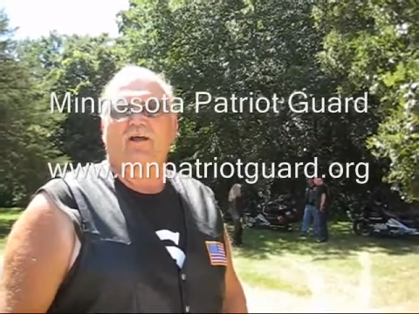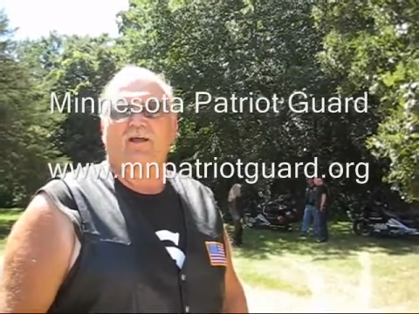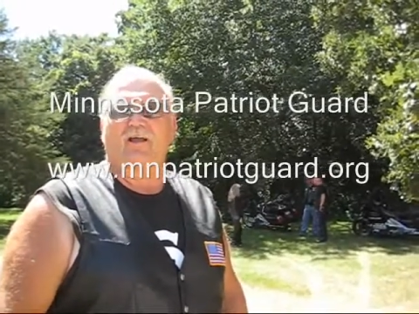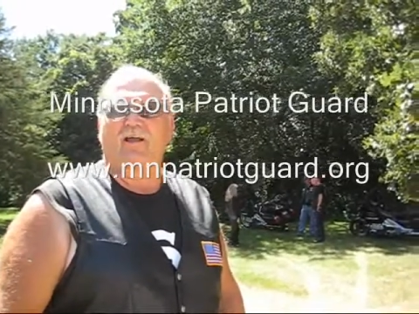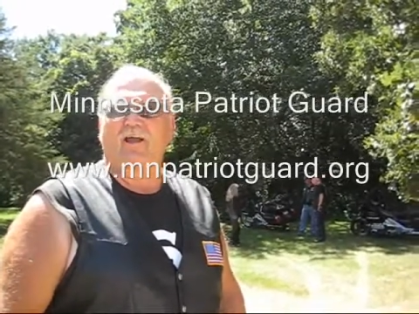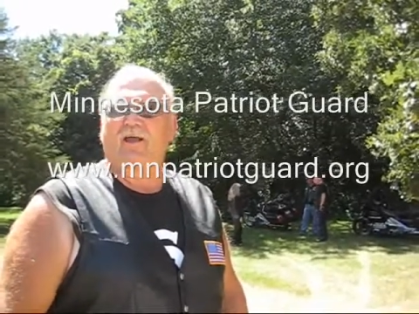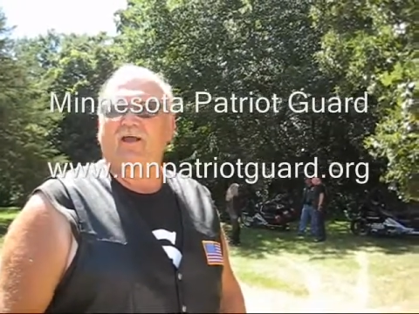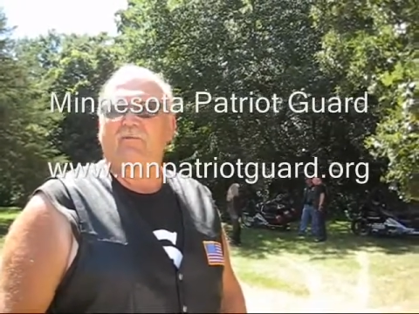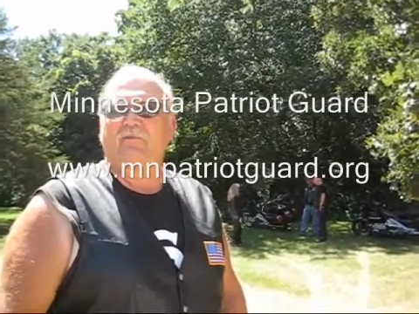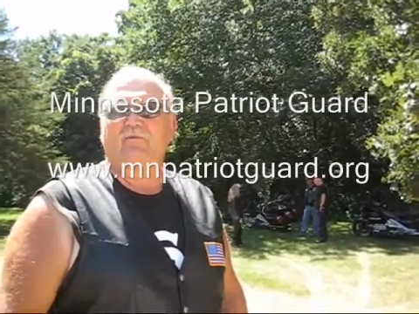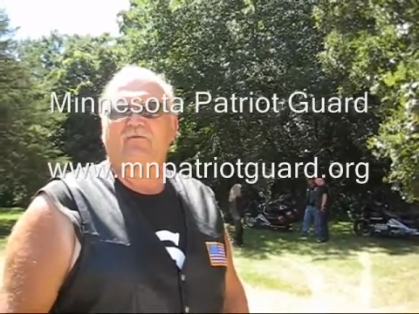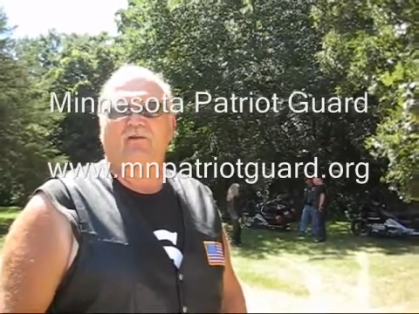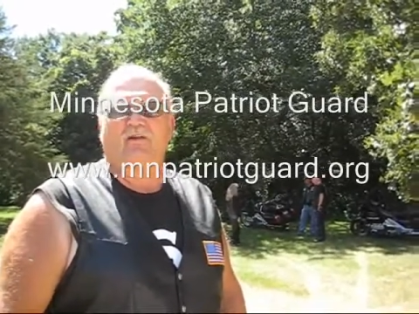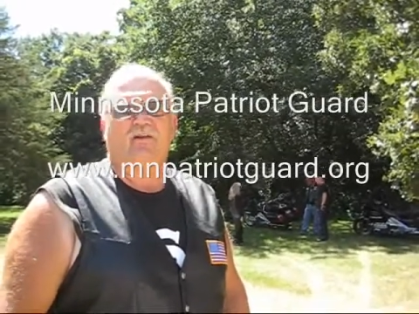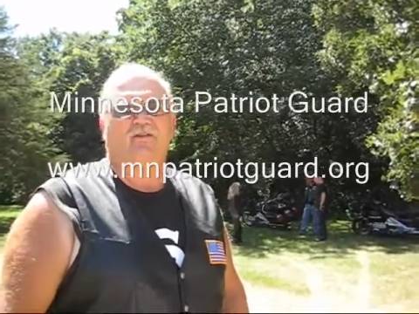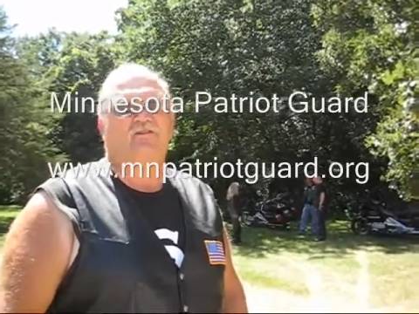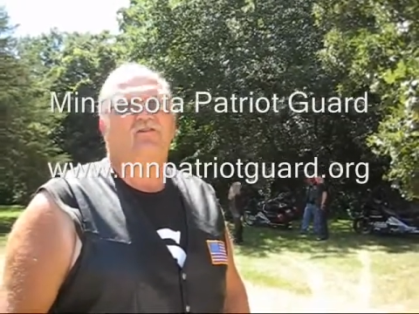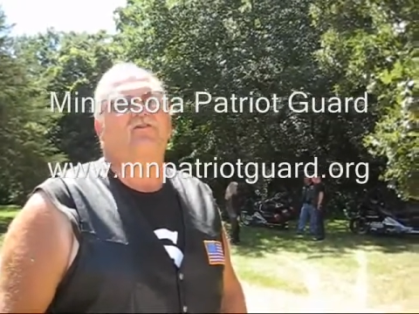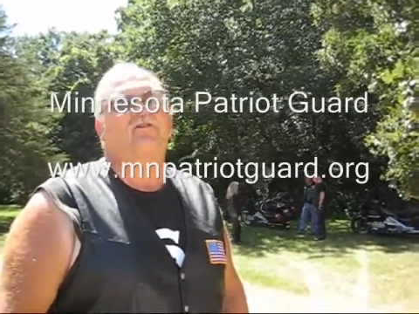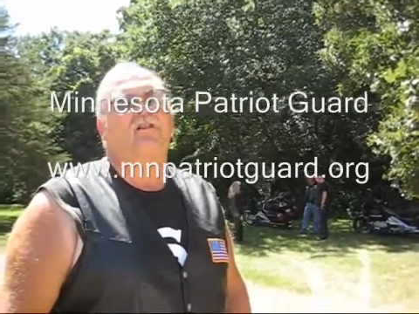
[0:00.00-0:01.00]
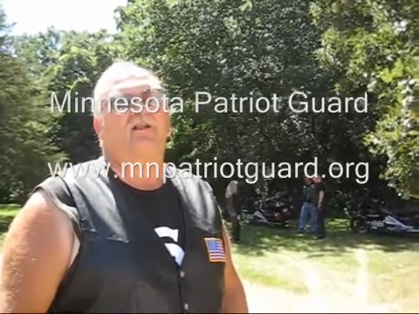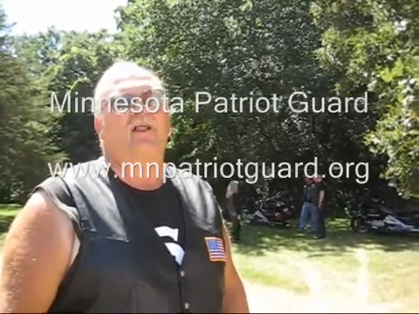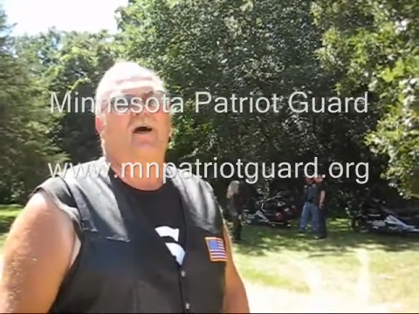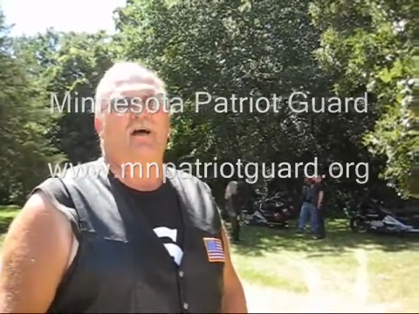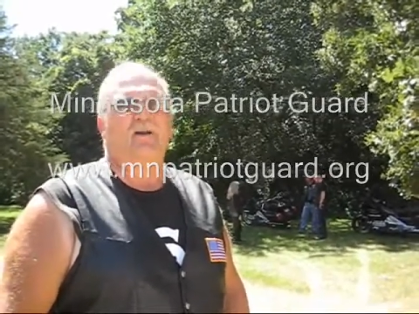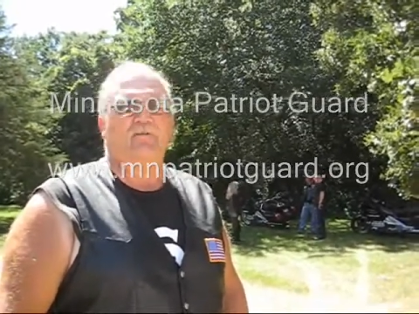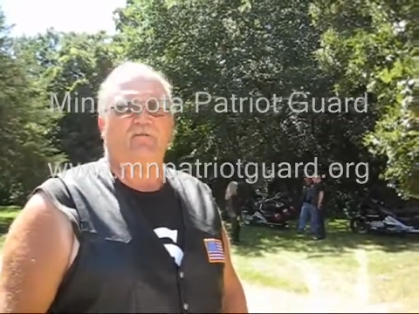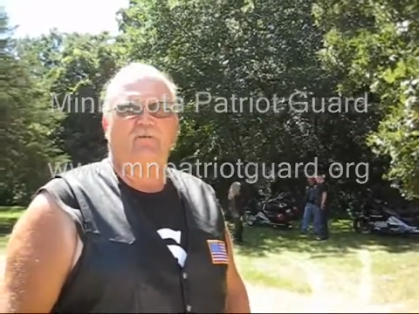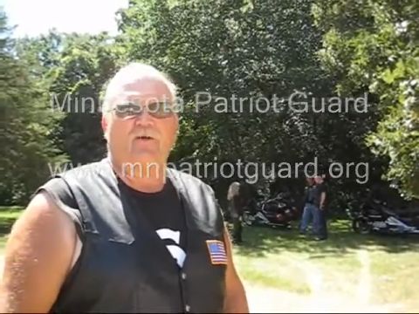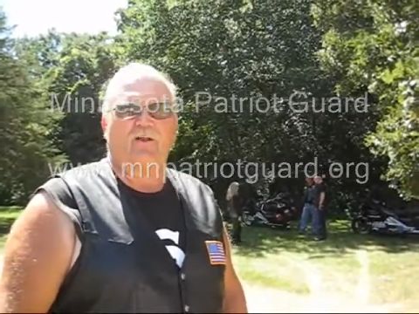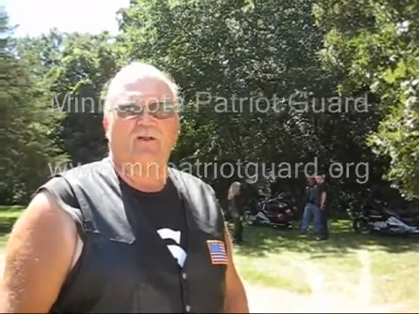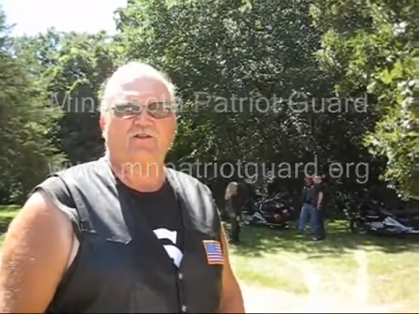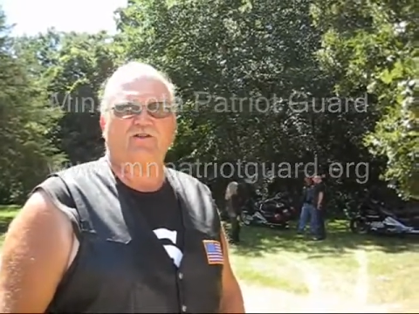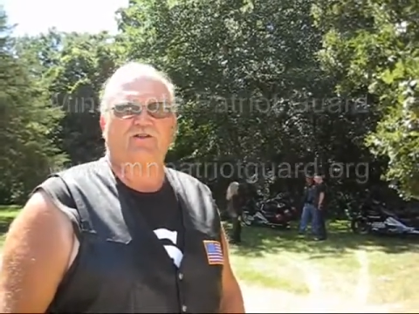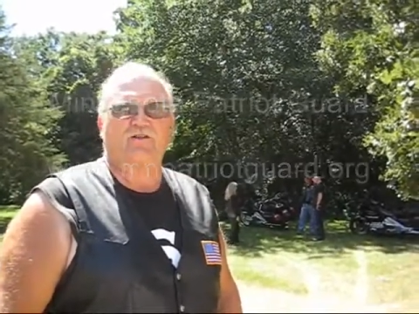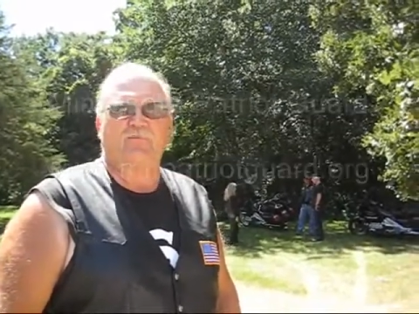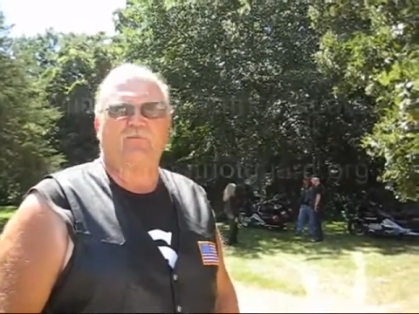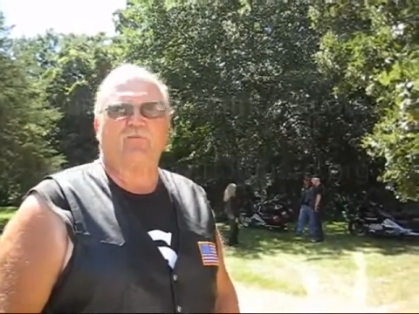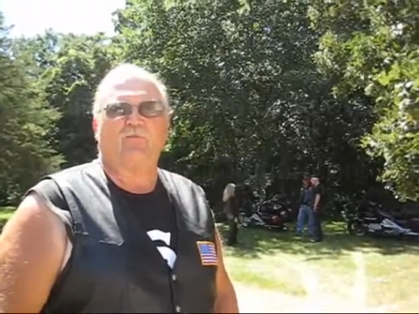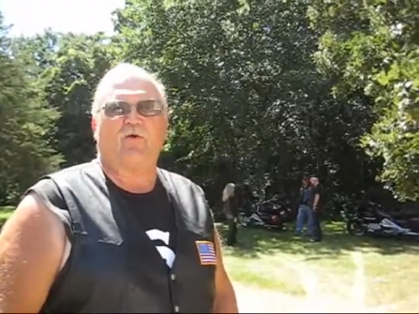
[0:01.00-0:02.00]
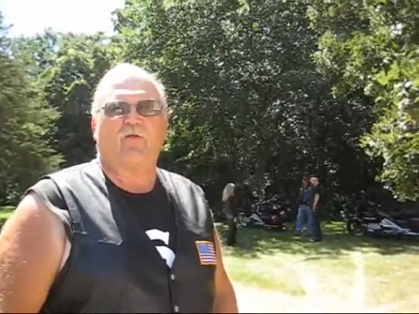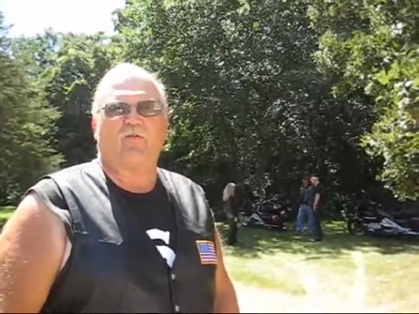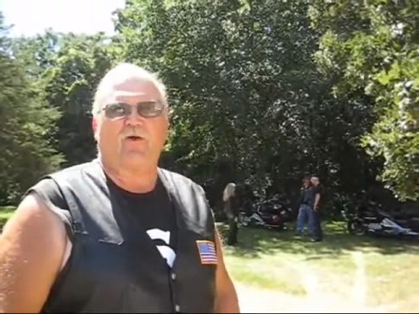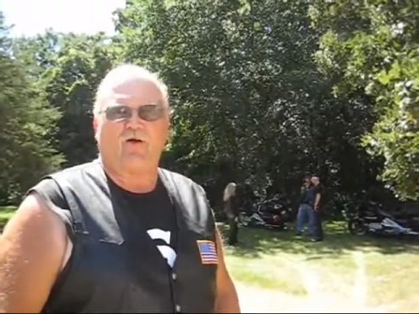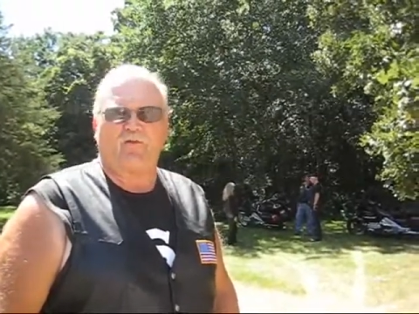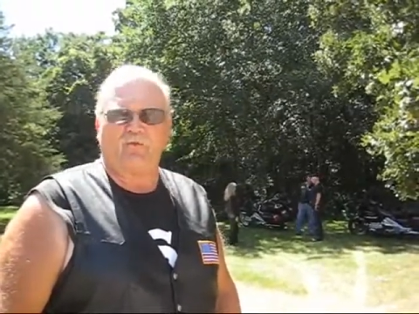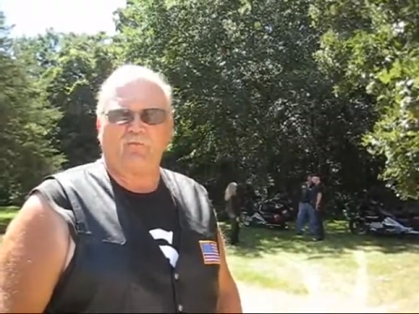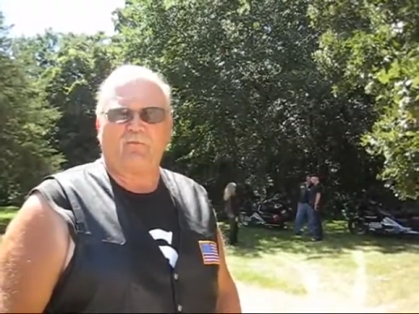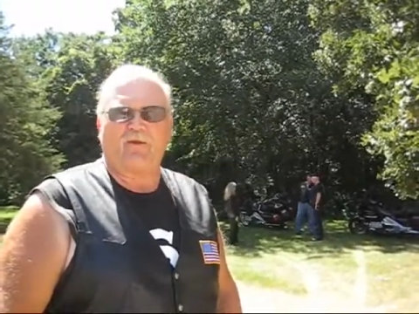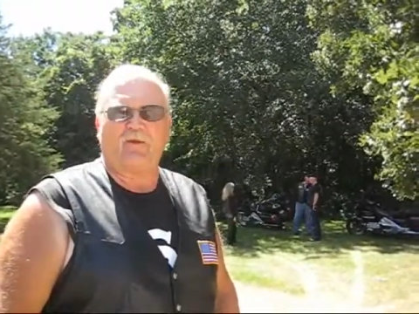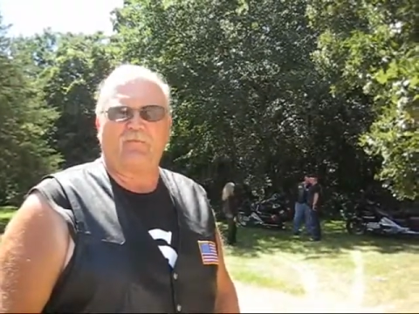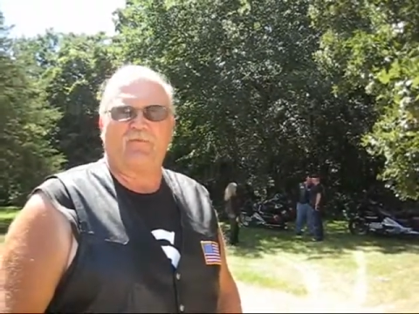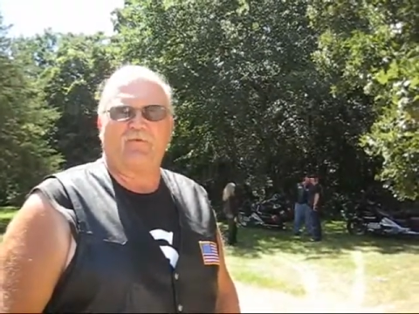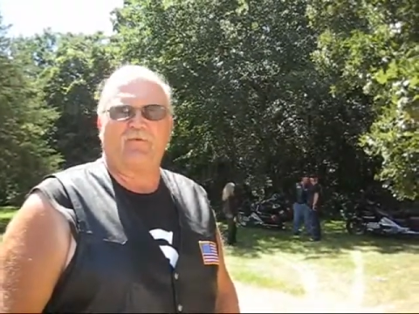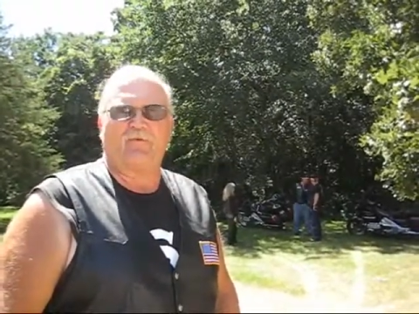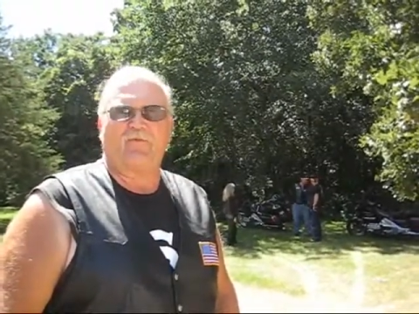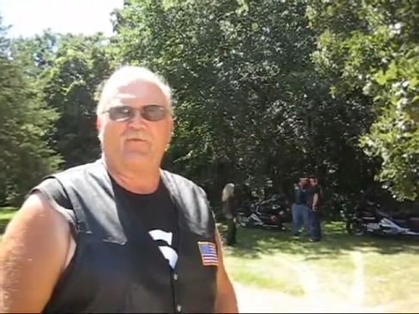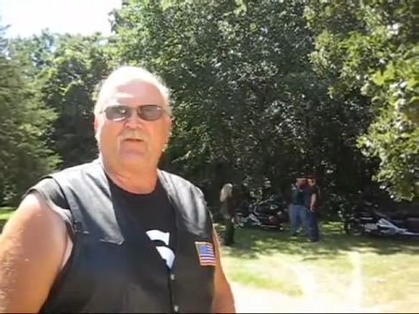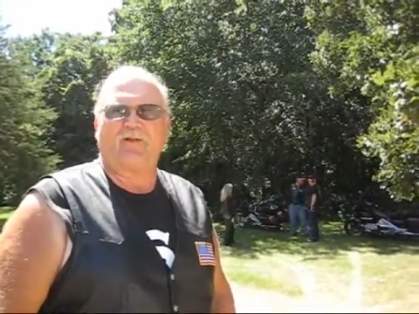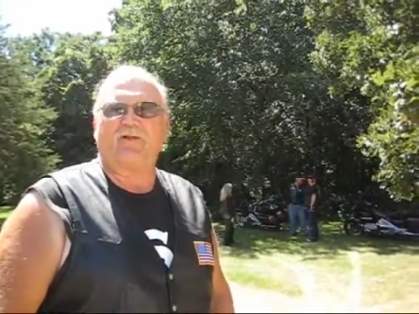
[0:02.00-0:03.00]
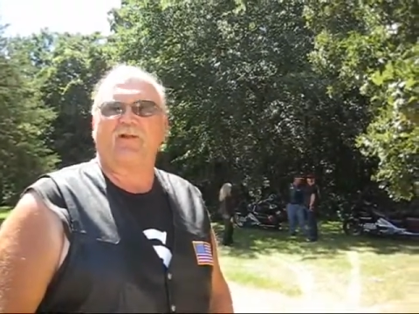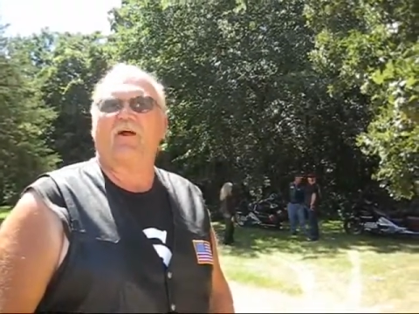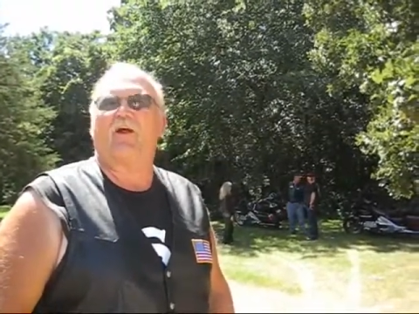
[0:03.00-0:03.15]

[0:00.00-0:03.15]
games, and just a lot of fellowship with other people that